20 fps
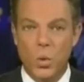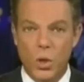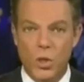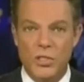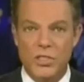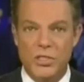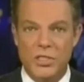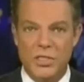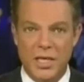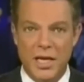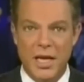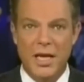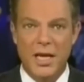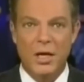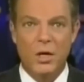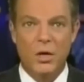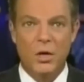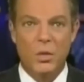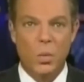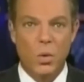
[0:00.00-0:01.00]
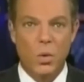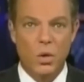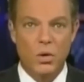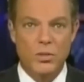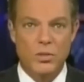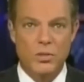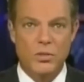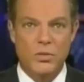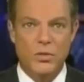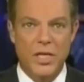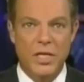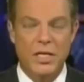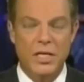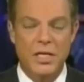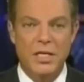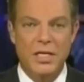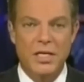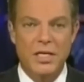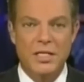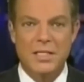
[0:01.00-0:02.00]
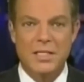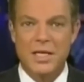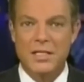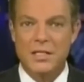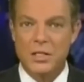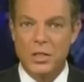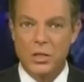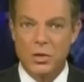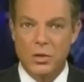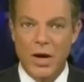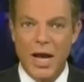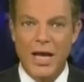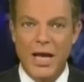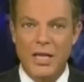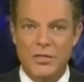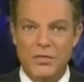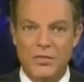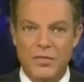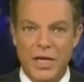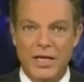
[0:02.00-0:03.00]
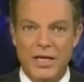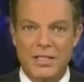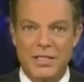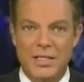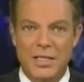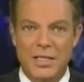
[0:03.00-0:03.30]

Q3 in 2012, and then of course that COVID money explosion